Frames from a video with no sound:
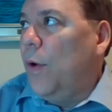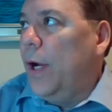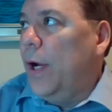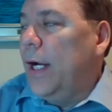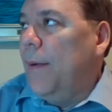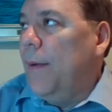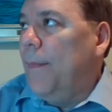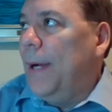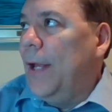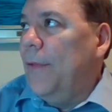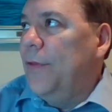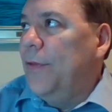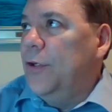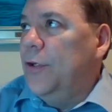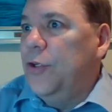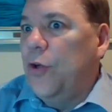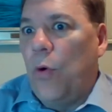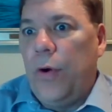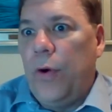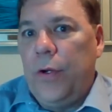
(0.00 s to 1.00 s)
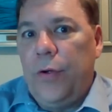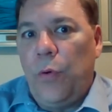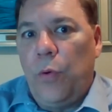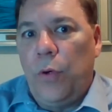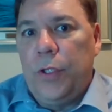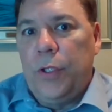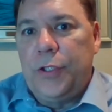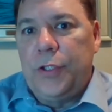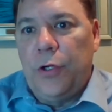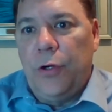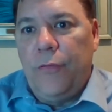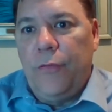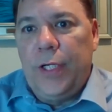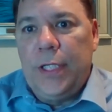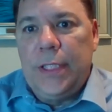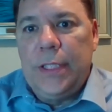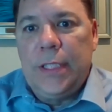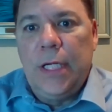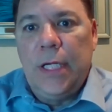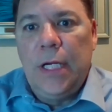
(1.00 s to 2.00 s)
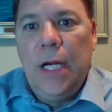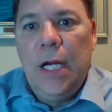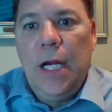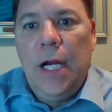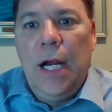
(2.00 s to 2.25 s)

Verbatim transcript: quick about the door-to-door service?